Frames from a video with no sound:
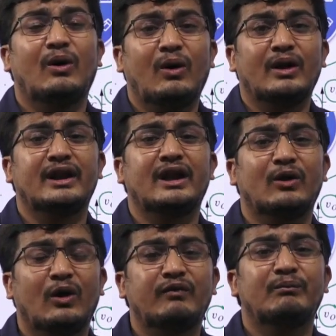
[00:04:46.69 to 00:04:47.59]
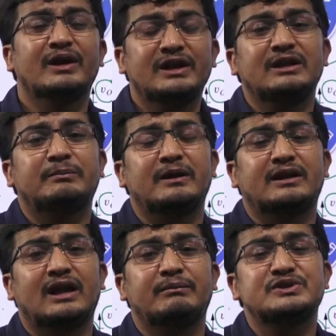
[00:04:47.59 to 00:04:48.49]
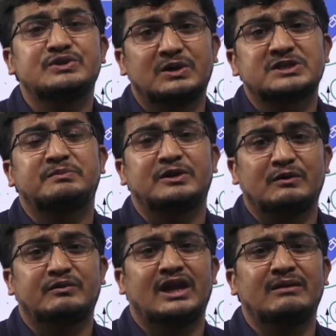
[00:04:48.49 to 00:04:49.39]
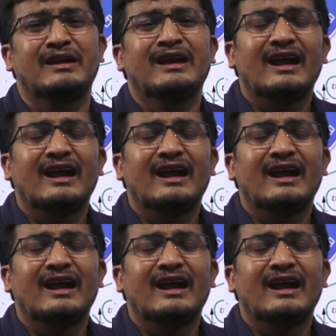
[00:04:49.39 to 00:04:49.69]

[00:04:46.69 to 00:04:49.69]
on and off multiple time in short span of time,